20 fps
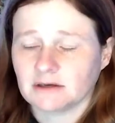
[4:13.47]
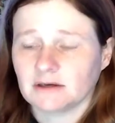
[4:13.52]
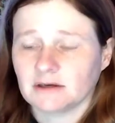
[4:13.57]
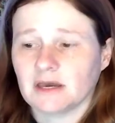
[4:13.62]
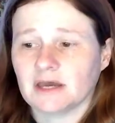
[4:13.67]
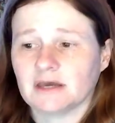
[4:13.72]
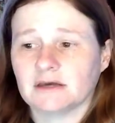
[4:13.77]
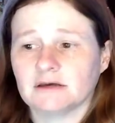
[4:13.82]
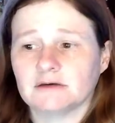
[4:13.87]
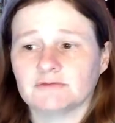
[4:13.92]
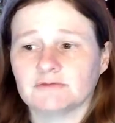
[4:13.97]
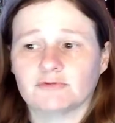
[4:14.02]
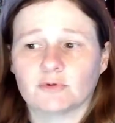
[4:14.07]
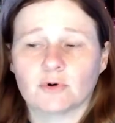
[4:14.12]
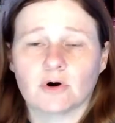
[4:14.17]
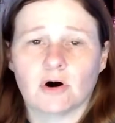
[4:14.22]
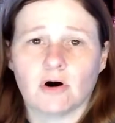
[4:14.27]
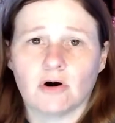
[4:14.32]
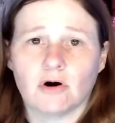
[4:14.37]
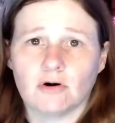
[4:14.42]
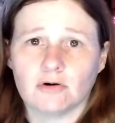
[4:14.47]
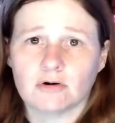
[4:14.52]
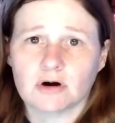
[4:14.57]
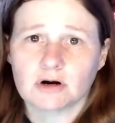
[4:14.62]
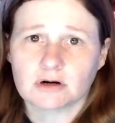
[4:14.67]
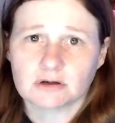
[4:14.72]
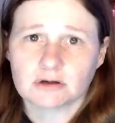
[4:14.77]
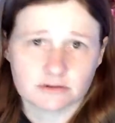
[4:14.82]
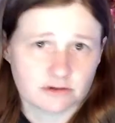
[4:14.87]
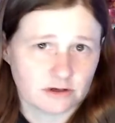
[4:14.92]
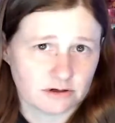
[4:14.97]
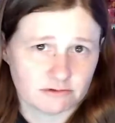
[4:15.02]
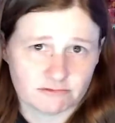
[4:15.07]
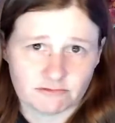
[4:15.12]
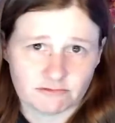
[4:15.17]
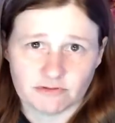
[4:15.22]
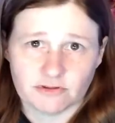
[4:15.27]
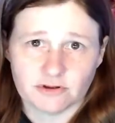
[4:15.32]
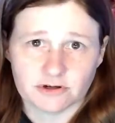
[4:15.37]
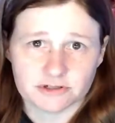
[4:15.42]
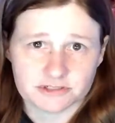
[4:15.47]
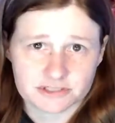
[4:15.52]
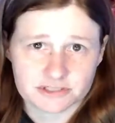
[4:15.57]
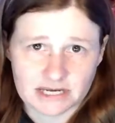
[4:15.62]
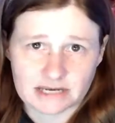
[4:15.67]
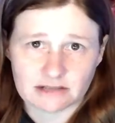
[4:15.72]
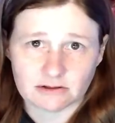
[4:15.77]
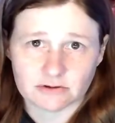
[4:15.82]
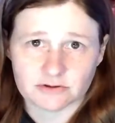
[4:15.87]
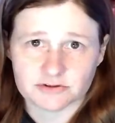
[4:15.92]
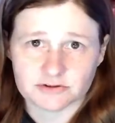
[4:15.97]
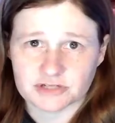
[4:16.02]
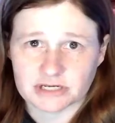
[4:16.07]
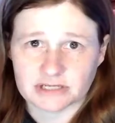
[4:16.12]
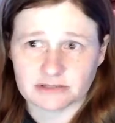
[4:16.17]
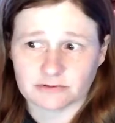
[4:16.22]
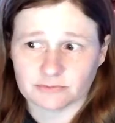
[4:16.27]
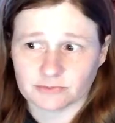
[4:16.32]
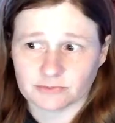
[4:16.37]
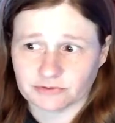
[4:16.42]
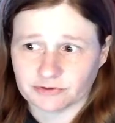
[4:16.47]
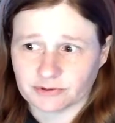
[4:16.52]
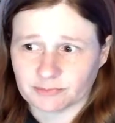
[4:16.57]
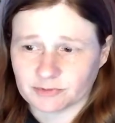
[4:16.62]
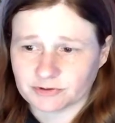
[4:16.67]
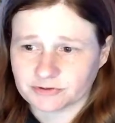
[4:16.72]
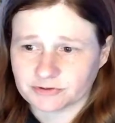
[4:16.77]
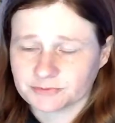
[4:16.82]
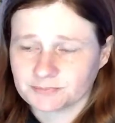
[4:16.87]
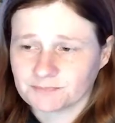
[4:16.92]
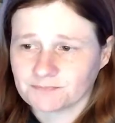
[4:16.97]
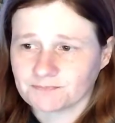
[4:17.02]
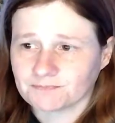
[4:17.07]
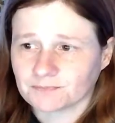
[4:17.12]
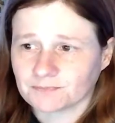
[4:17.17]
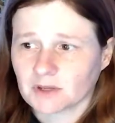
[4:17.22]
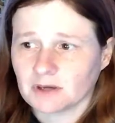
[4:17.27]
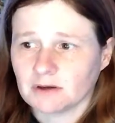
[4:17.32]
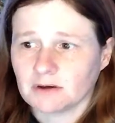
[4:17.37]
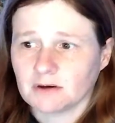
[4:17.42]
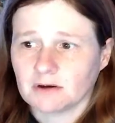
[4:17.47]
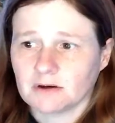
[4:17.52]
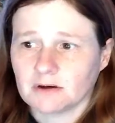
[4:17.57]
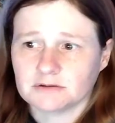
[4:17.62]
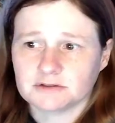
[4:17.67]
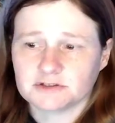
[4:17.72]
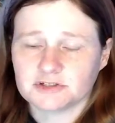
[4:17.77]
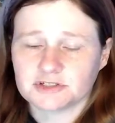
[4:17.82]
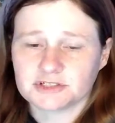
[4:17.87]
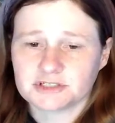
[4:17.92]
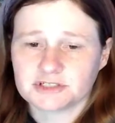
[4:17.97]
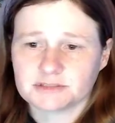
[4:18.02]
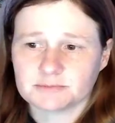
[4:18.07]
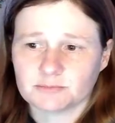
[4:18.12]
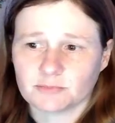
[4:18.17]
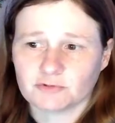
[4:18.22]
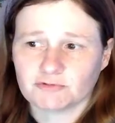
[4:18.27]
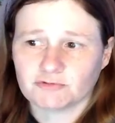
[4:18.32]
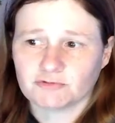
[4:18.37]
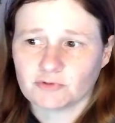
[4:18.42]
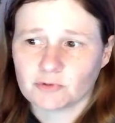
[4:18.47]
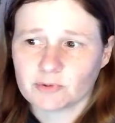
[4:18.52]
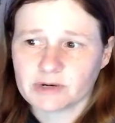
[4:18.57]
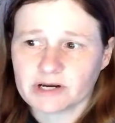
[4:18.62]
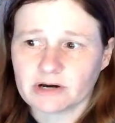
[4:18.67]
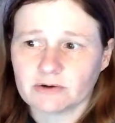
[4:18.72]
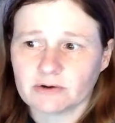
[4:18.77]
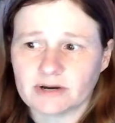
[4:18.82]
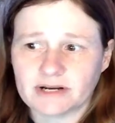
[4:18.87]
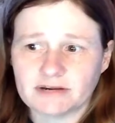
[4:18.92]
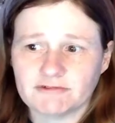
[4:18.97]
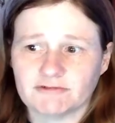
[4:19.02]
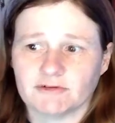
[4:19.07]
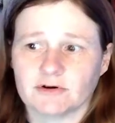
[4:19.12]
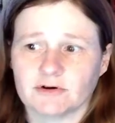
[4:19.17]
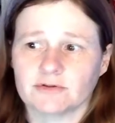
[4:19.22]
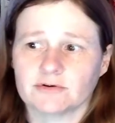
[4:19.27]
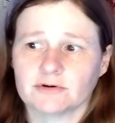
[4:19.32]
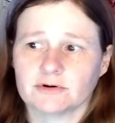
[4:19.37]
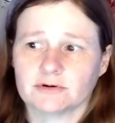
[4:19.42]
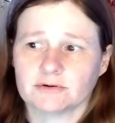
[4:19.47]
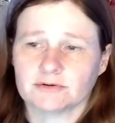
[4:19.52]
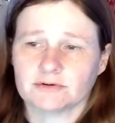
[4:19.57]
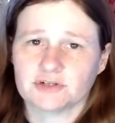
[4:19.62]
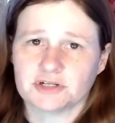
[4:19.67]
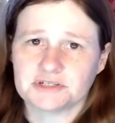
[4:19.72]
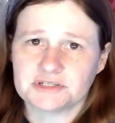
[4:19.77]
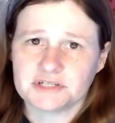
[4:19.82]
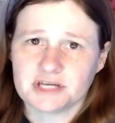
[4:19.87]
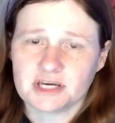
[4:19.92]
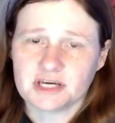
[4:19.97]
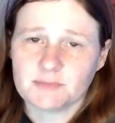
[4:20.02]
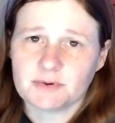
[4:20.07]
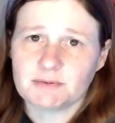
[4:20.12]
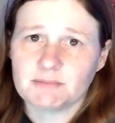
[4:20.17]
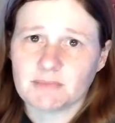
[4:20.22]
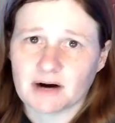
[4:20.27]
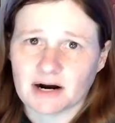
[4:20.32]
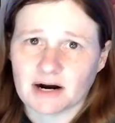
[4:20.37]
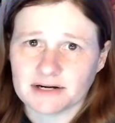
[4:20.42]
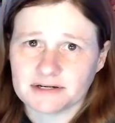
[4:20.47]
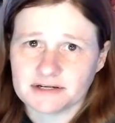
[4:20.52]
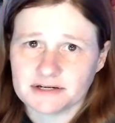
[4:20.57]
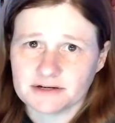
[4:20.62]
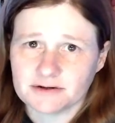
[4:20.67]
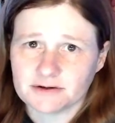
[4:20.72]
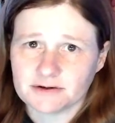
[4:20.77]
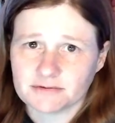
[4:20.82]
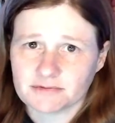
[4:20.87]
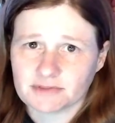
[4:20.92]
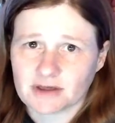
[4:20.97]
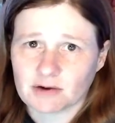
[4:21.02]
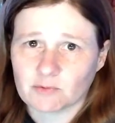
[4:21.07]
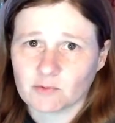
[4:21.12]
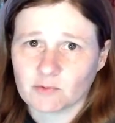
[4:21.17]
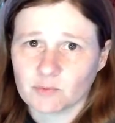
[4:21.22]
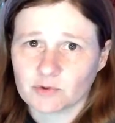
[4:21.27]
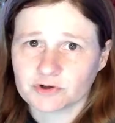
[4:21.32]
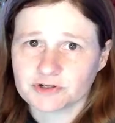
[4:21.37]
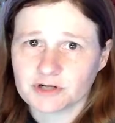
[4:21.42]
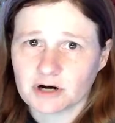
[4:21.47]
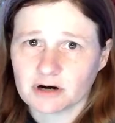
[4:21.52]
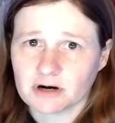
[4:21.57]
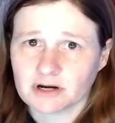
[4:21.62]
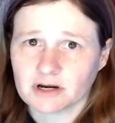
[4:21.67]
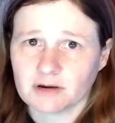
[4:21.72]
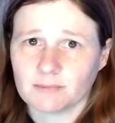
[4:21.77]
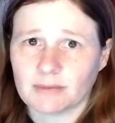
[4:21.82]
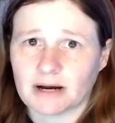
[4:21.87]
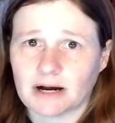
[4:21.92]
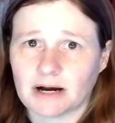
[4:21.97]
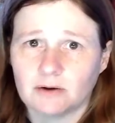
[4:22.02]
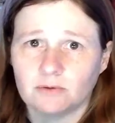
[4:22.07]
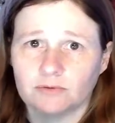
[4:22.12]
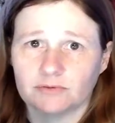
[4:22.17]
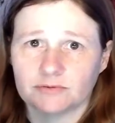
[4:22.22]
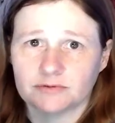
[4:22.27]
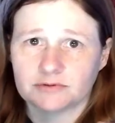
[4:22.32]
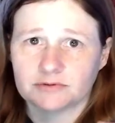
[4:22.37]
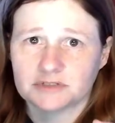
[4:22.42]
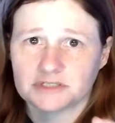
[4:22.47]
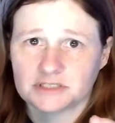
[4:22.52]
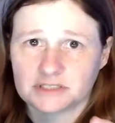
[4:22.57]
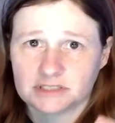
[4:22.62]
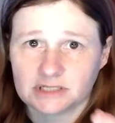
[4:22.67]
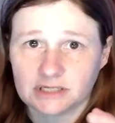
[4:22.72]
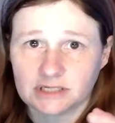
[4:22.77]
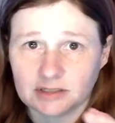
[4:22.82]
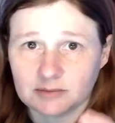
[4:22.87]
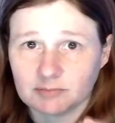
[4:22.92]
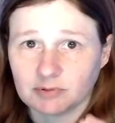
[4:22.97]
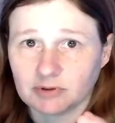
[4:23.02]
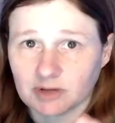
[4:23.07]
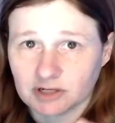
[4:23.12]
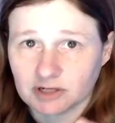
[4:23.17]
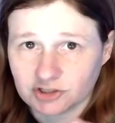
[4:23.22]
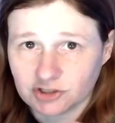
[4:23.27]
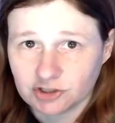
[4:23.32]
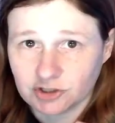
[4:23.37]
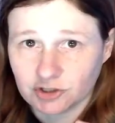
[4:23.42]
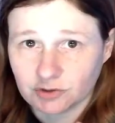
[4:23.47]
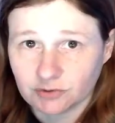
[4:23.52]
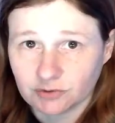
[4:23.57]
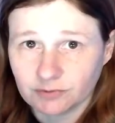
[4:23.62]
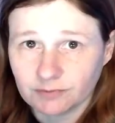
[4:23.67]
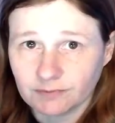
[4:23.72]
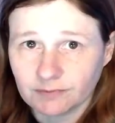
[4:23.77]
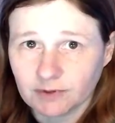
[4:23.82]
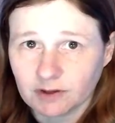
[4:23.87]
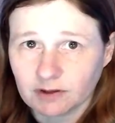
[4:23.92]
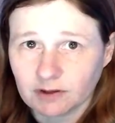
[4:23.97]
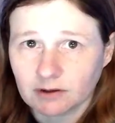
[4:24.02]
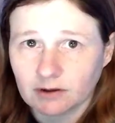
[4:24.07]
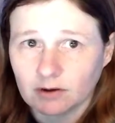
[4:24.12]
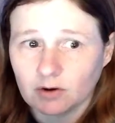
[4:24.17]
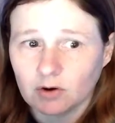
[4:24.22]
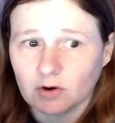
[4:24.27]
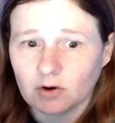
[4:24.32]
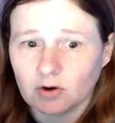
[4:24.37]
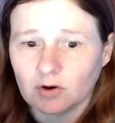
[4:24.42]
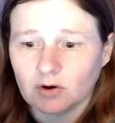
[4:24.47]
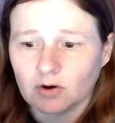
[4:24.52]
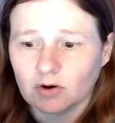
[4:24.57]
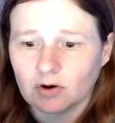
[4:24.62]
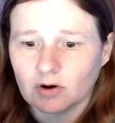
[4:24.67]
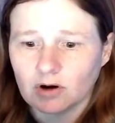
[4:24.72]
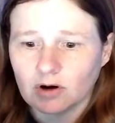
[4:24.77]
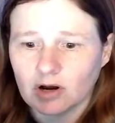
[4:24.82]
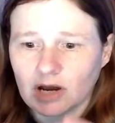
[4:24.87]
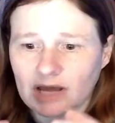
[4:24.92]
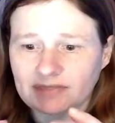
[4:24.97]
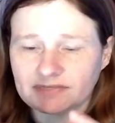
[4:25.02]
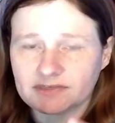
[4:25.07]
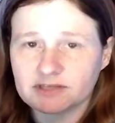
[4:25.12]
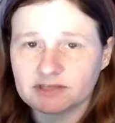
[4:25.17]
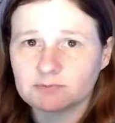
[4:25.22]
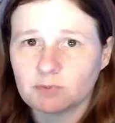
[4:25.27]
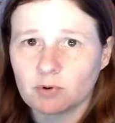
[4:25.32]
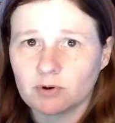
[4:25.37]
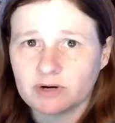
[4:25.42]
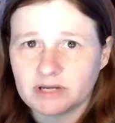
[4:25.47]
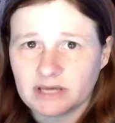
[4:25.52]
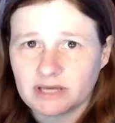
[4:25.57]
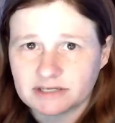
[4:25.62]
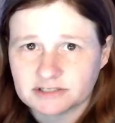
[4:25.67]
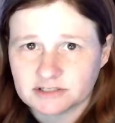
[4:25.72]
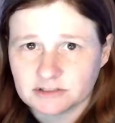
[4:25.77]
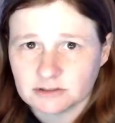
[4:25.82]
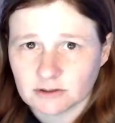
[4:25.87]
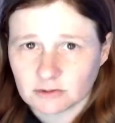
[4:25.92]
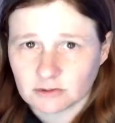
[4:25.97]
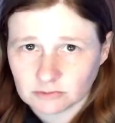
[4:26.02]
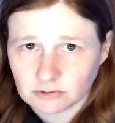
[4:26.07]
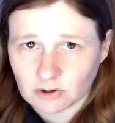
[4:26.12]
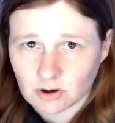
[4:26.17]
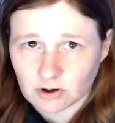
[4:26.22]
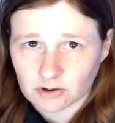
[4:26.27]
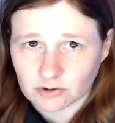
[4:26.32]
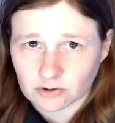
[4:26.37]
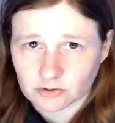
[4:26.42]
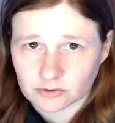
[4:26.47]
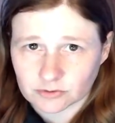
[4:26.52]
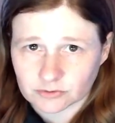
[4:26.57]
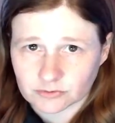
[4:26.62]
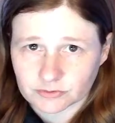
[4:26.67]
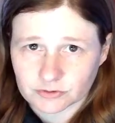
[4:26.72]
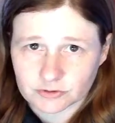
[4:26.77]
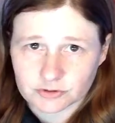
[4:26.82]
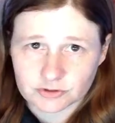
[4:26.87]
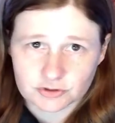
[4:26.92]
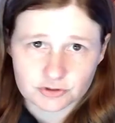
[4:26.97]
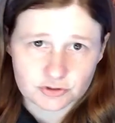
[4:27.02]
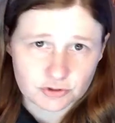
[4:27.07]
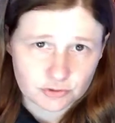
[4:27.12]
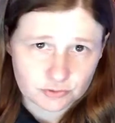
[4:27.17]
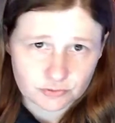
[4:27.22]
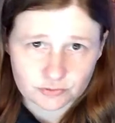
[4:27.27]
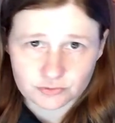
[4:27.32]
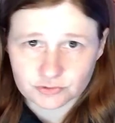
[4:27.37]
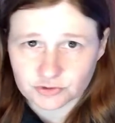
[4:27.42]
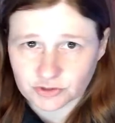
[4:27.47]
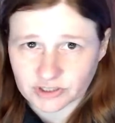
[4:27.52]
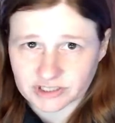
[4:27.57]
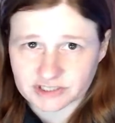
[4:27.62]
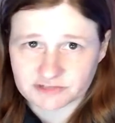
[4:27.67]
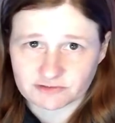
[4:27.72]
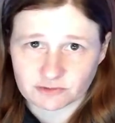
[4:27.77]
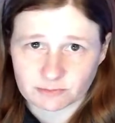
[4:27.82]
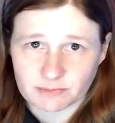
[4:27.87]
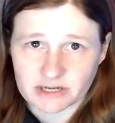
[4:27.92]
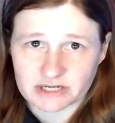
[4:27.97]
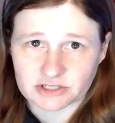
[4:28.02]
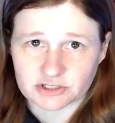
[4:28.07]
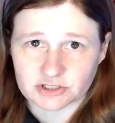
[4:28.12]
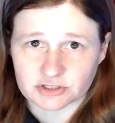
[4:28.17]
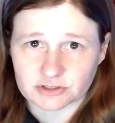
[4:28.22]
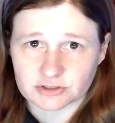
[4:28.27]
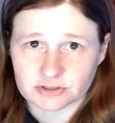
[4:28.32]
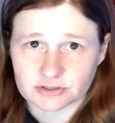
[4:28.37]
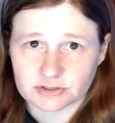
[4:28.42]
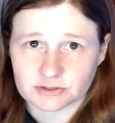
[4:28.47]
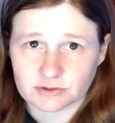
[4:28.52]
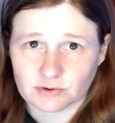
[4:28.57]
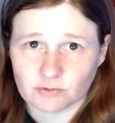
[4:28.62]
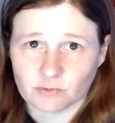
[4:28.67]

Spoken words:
and for all the scalars in the real numbers. Just before we go any further, just keep in mind here that when we're talking about t plus u, at this point it's no longer two transformations.